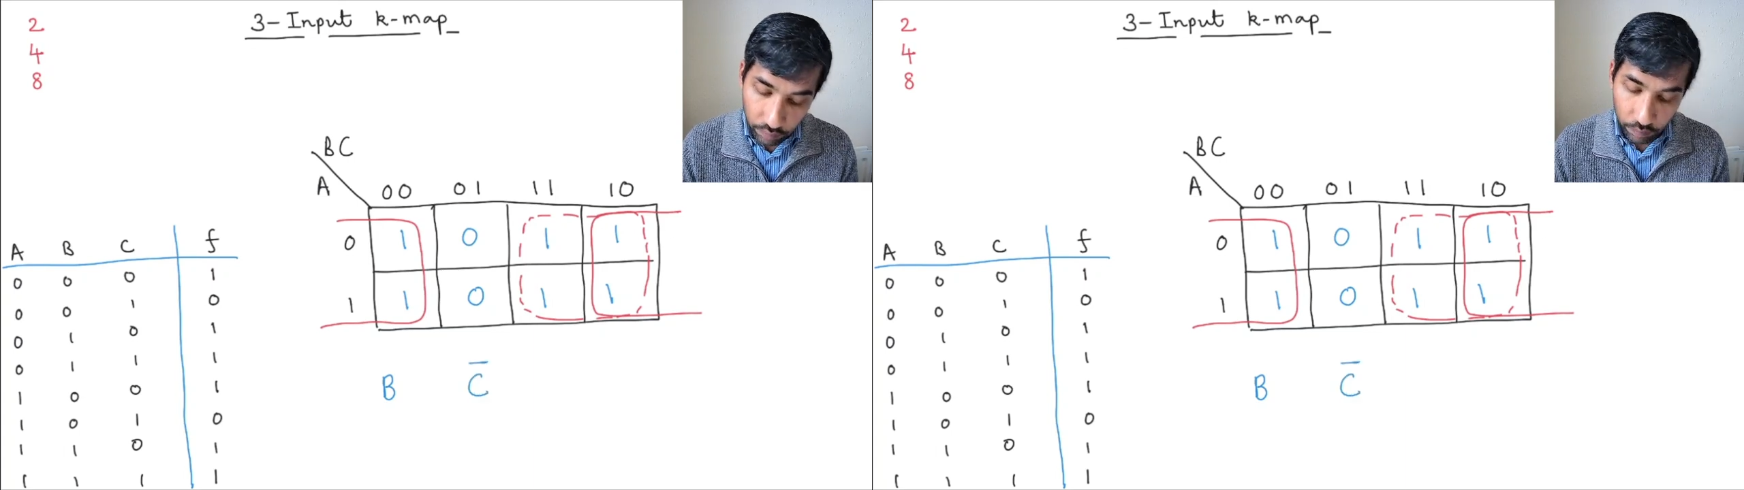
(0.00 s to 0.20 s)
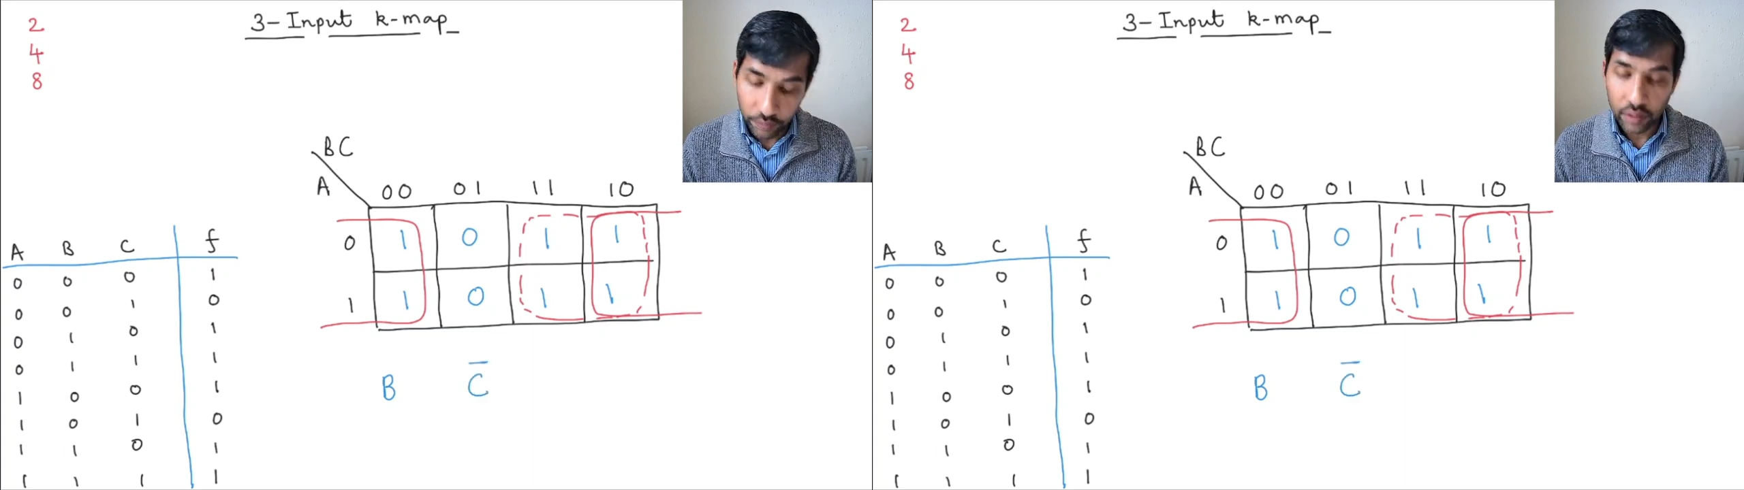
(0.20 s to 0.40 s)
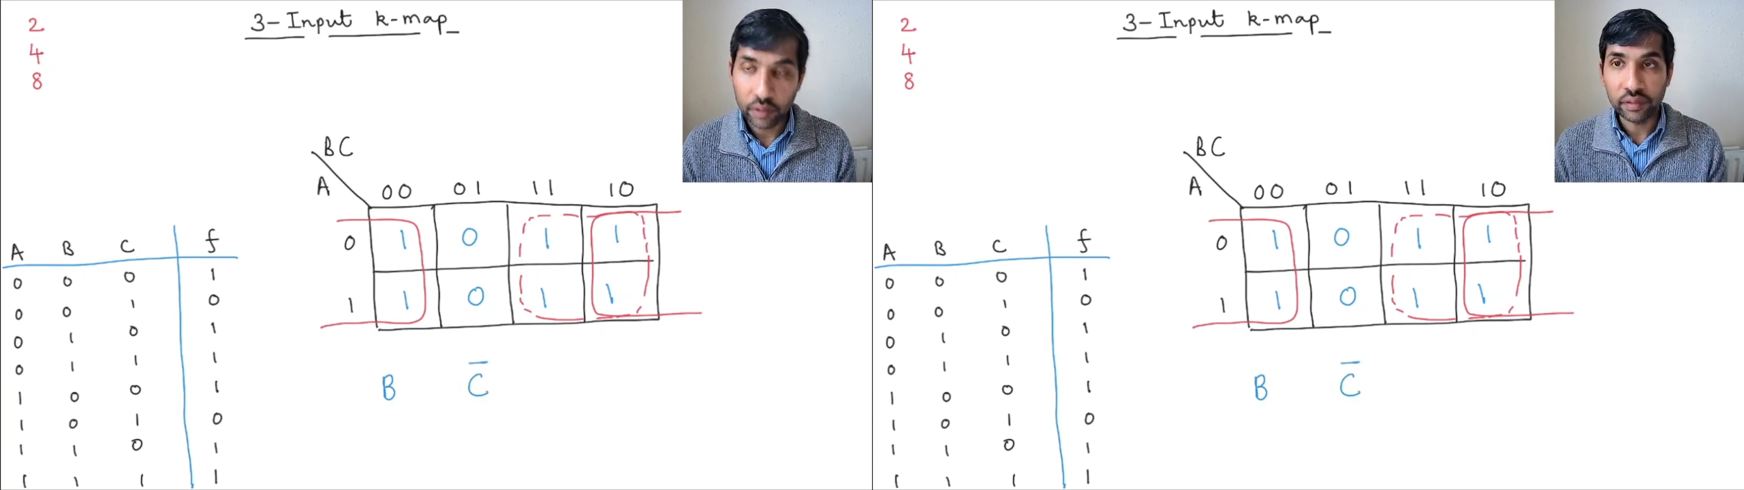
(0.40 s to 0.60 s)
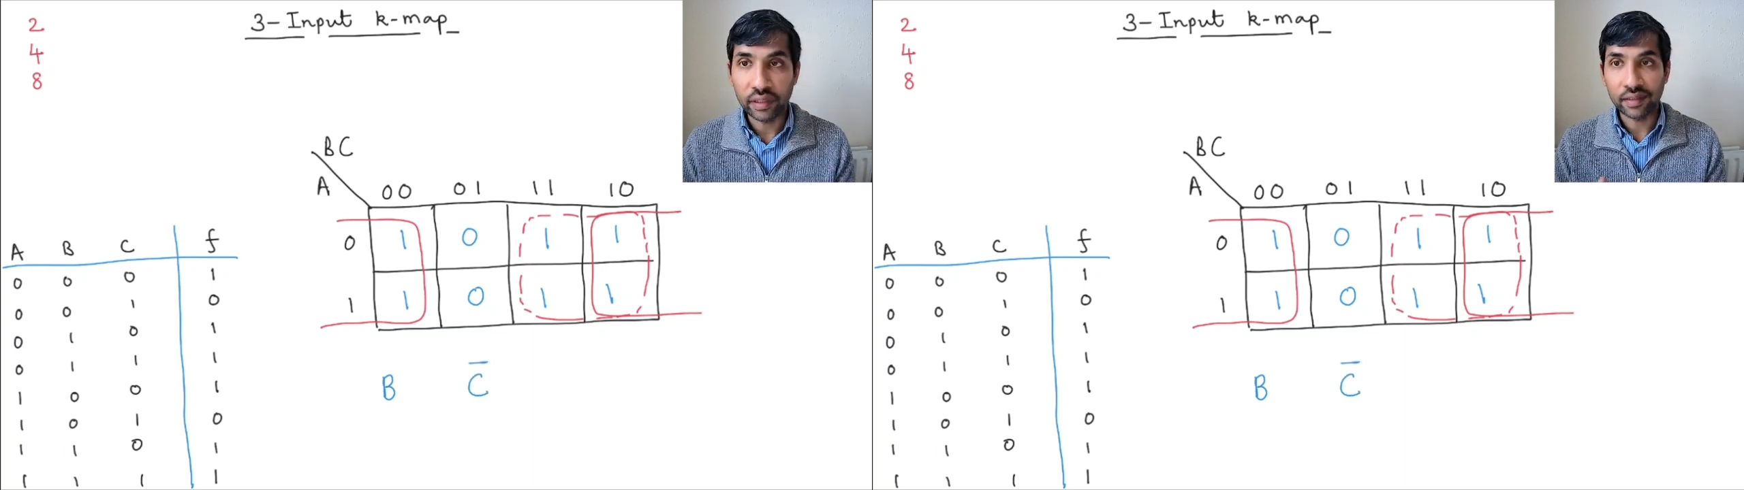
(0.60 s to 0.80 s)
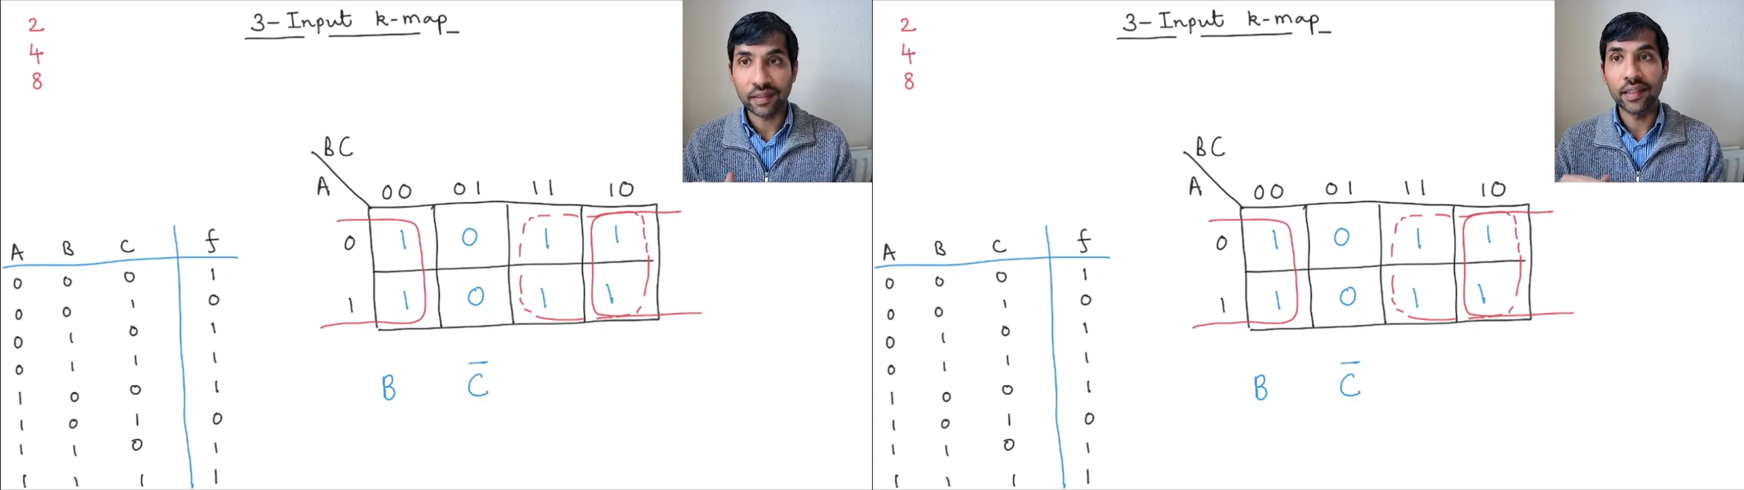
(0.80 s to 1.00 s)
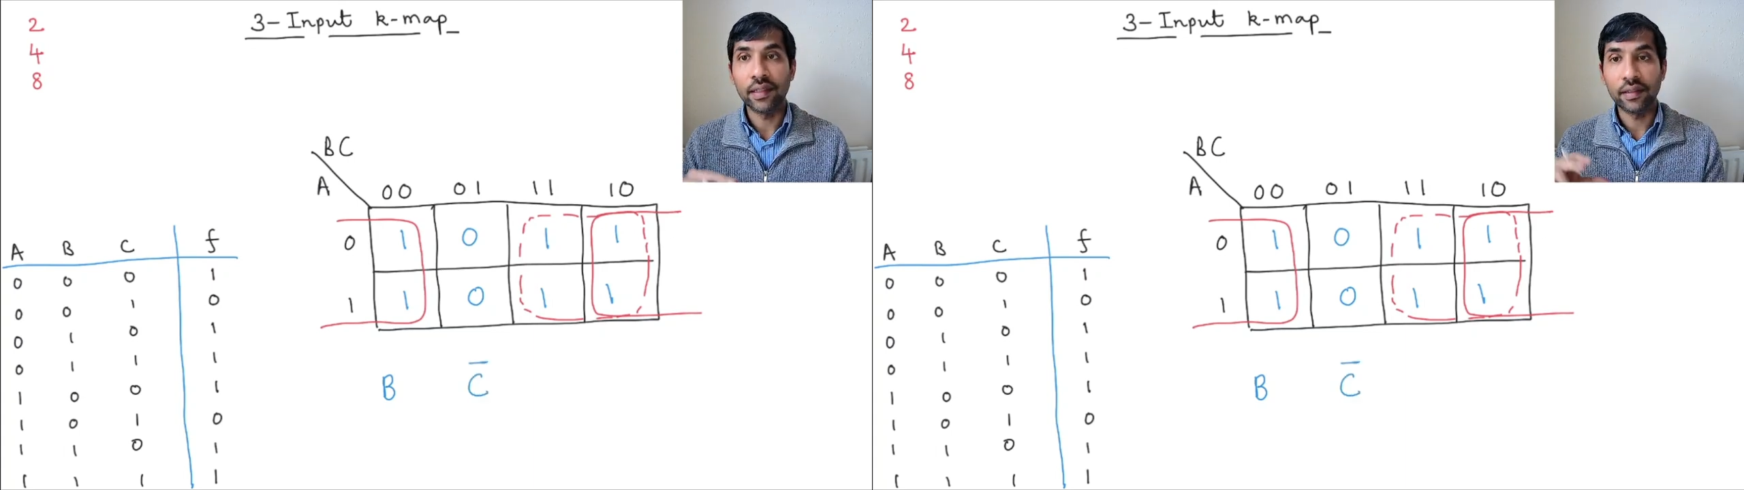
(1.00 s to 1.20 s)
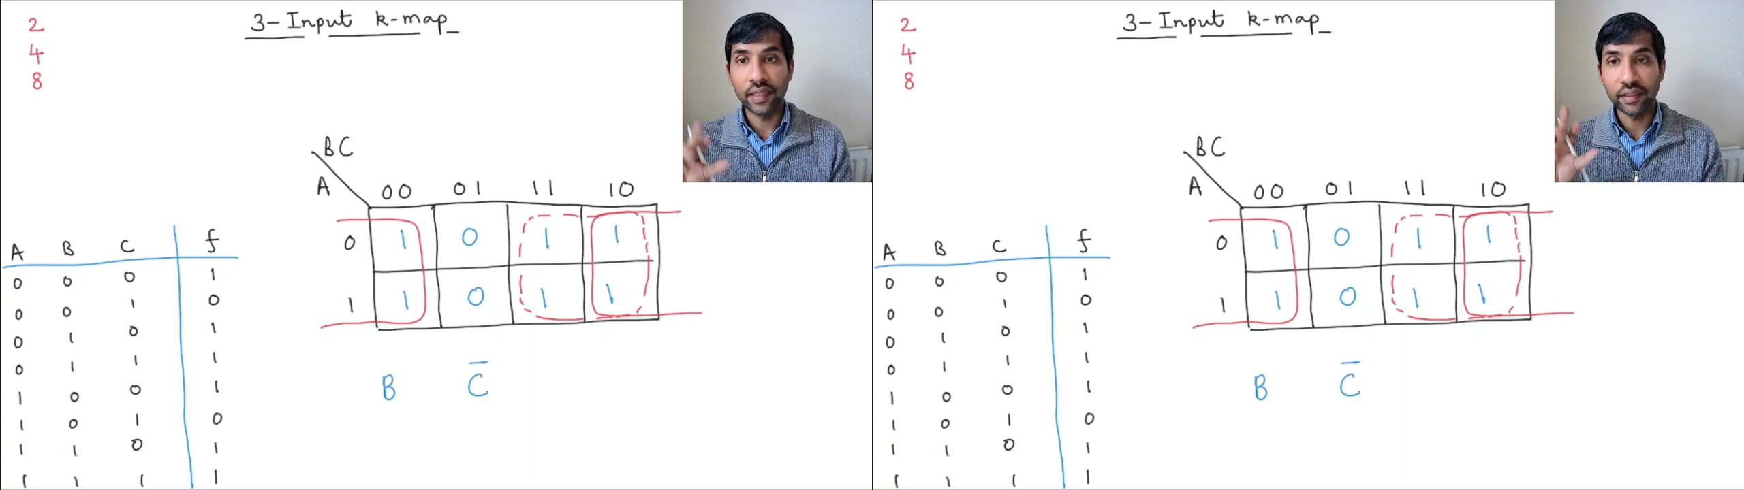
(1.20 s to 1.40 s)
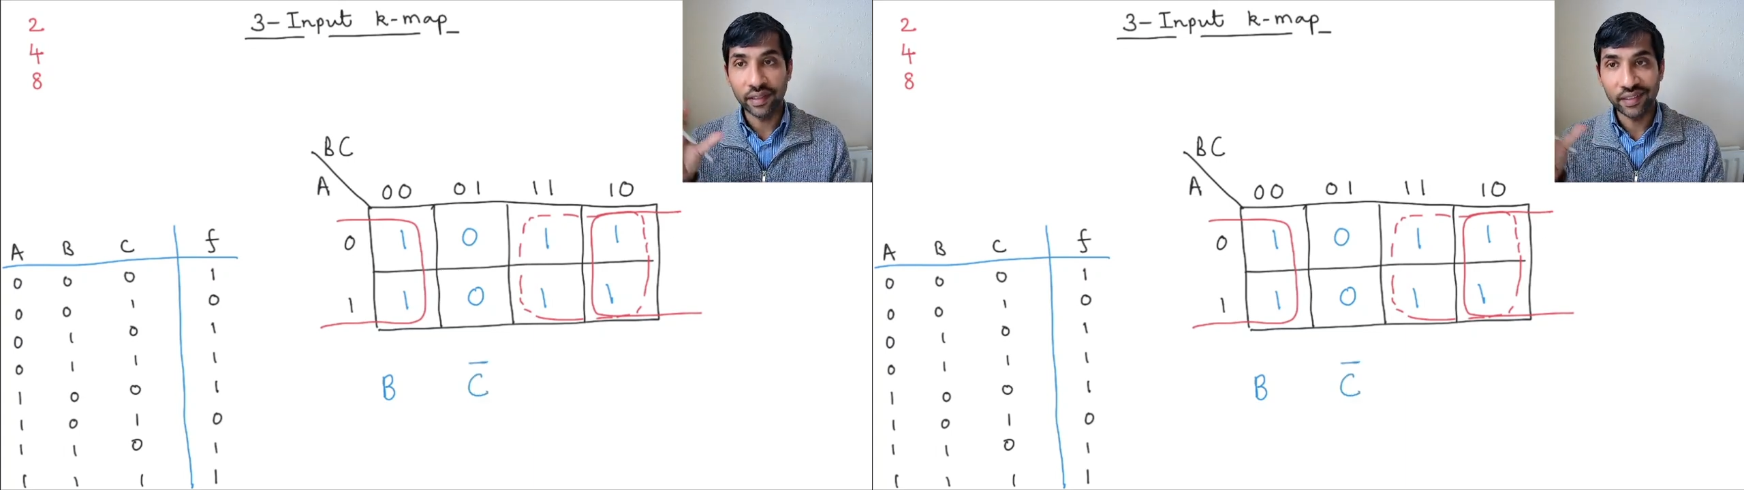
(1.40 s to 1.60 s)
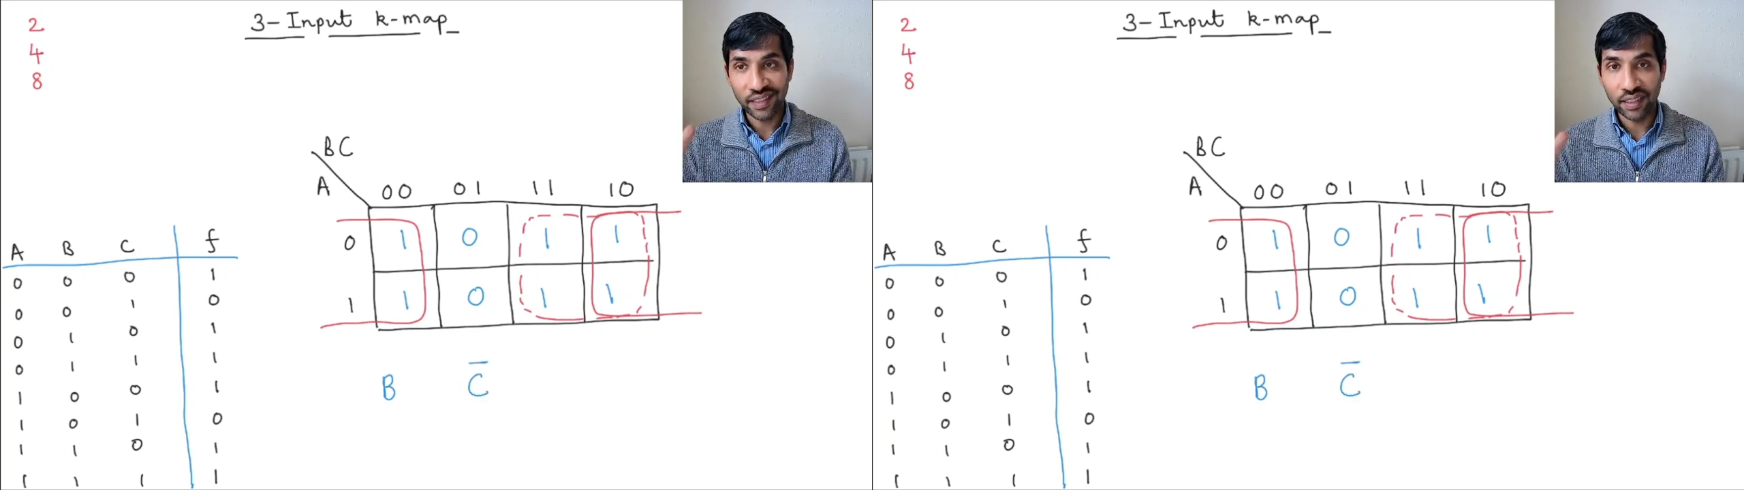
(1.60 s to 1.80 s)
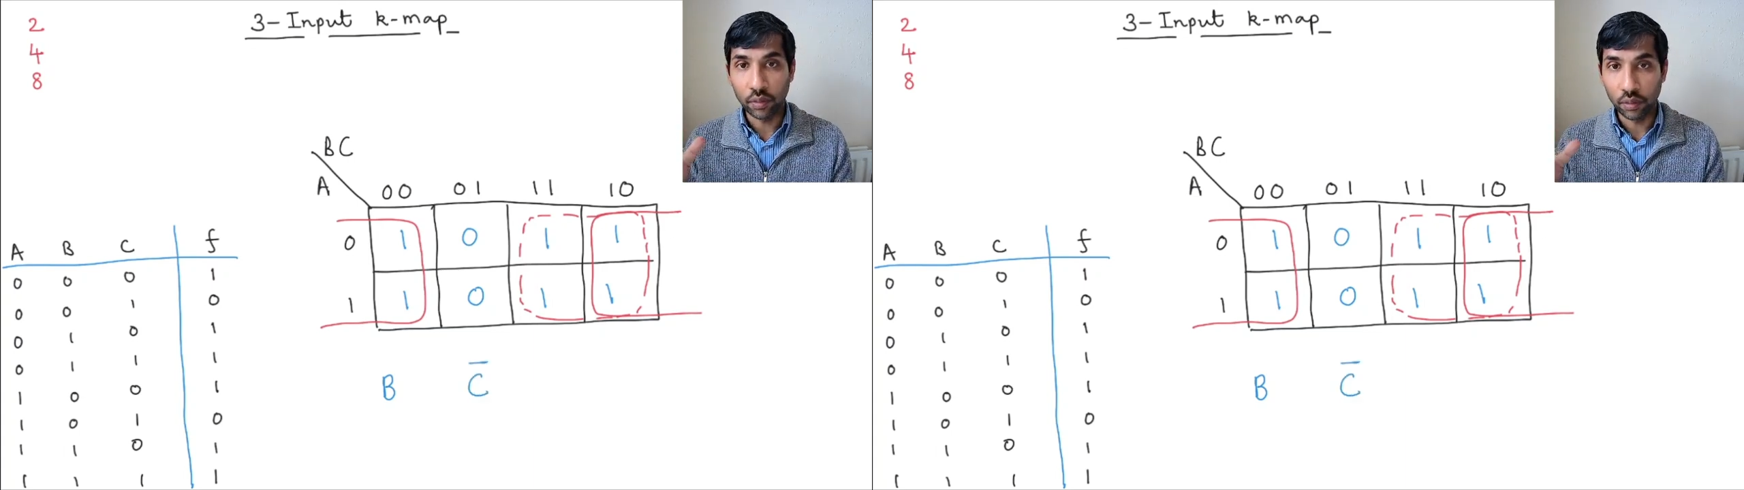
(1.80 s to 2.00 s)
because there's a 0.